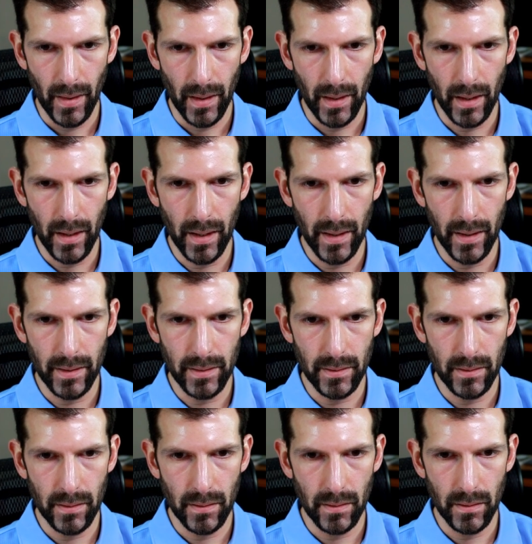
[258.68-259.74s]
And
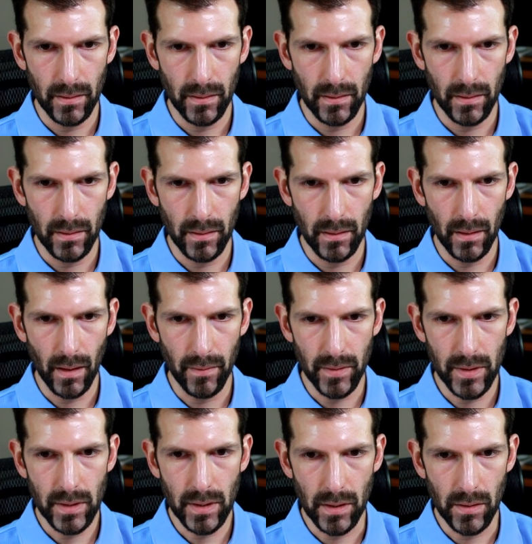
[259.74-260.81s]

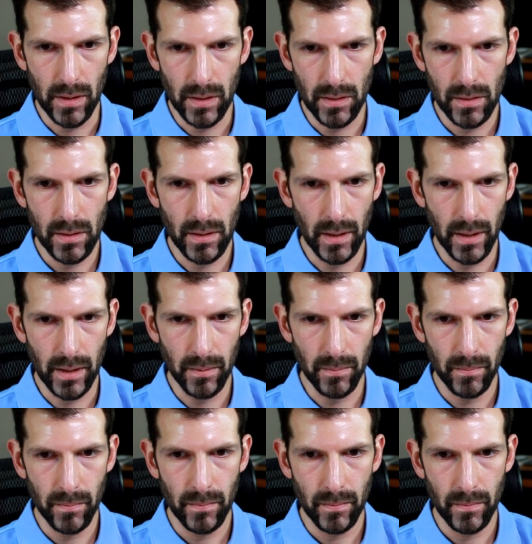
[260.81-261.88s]
obviously you need your
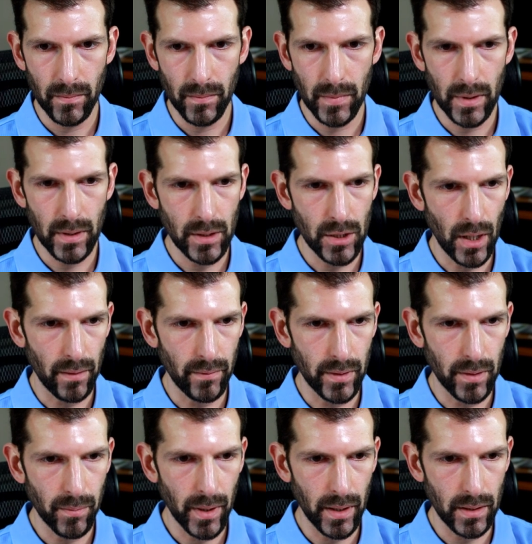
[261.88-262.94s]
Selenium Java
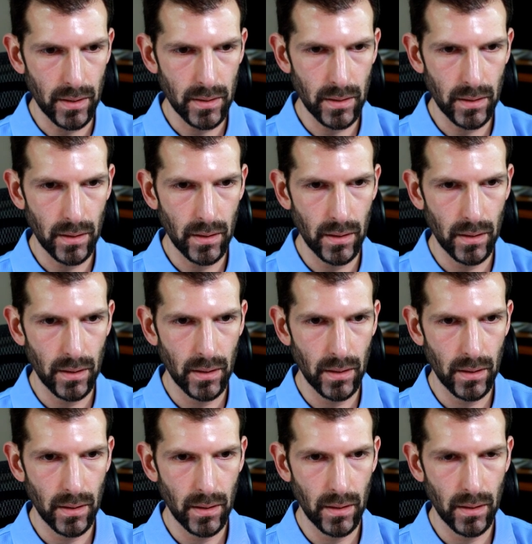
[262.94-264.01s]
dependency.
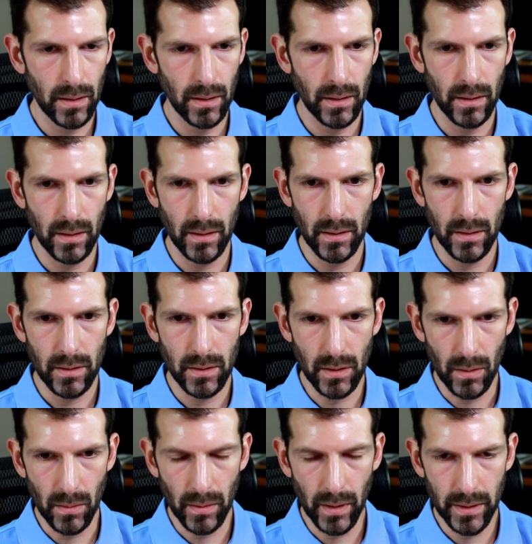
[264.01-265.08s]

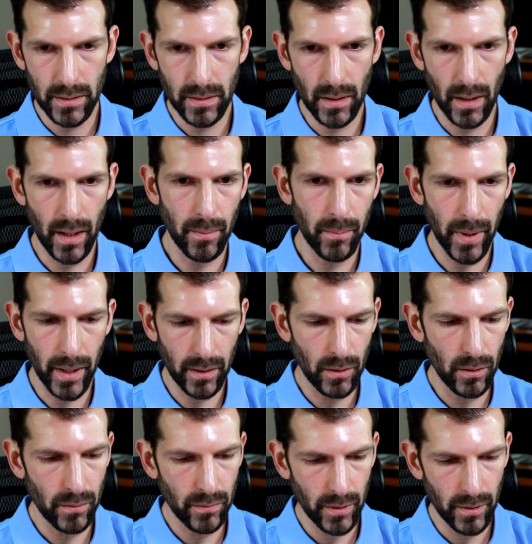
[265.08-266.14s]
So let's hop back
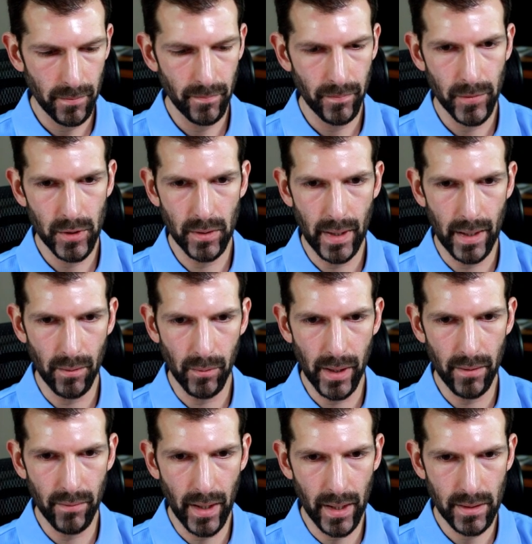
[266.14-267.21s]
over. So now we
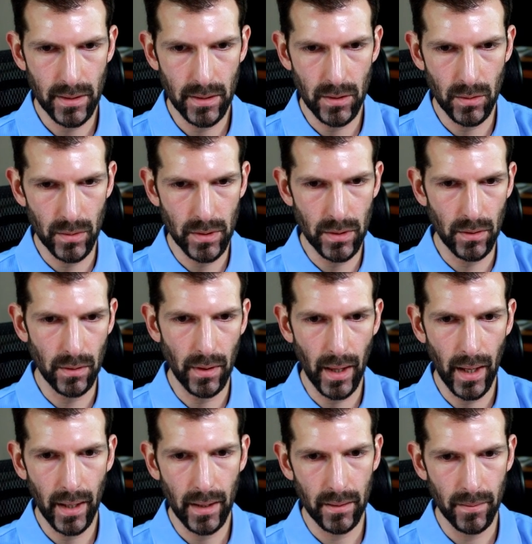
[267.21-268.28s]
have access to assert
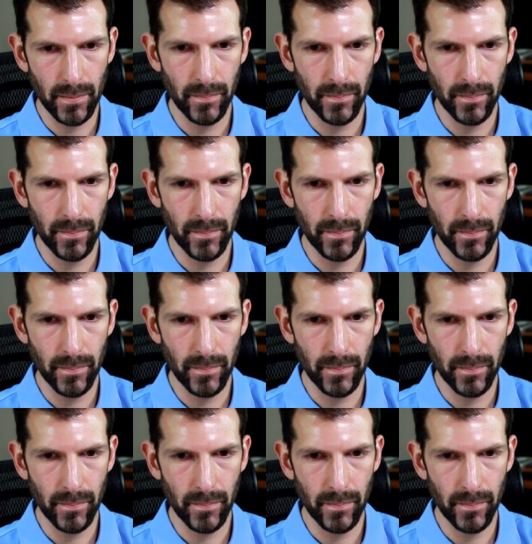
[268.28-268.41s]
that.